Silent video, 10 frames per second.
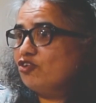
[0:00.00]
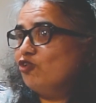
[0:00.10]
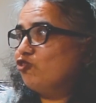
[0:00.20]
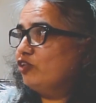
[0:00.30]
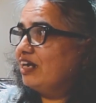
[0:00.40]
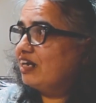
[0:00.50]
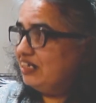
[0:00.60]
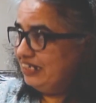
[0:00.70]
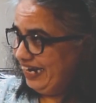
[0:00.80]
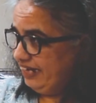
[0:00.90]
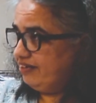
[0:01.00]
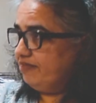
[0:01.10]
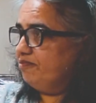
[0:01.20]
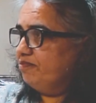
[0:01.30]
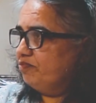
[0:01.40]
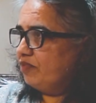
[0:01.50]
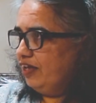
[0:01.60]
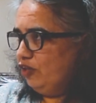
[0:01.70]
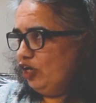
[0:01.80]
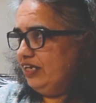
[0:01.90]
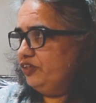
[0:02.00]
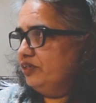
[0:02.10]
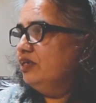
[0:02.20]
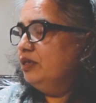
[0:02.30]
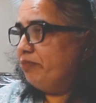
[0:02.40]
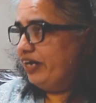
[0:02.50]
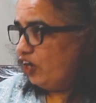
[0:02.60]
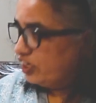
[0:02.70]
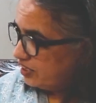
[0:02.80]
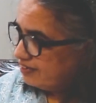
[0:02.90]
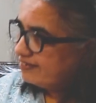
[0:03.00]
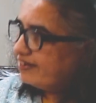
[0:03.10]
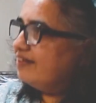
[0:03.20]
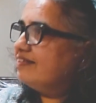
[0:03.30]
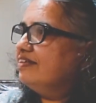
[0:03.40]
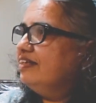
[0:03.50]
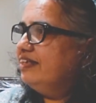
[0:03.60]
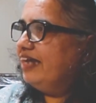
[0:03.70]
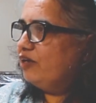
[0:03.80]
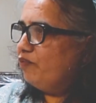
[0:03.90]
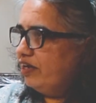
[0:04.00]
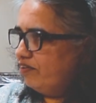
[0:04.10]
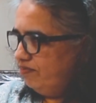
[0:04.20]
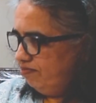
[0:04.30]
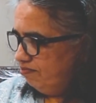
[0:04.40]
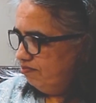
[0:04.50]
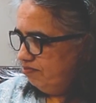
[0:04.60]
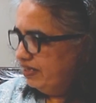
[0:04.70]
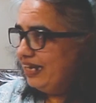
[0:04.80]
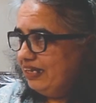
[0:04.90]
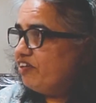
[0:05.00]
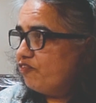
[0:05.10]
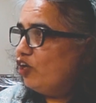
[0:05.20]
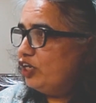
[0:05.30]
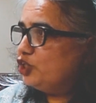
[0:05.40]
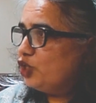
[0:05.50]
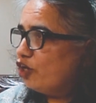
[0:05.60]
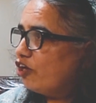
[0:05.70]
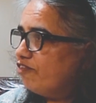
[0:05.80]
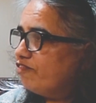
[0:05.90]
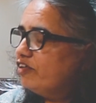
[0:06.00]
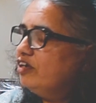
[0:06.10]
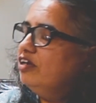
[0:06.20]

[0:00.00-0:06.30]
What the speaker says: it's also their content, knowledge, pedagogical skills that they were falling short of.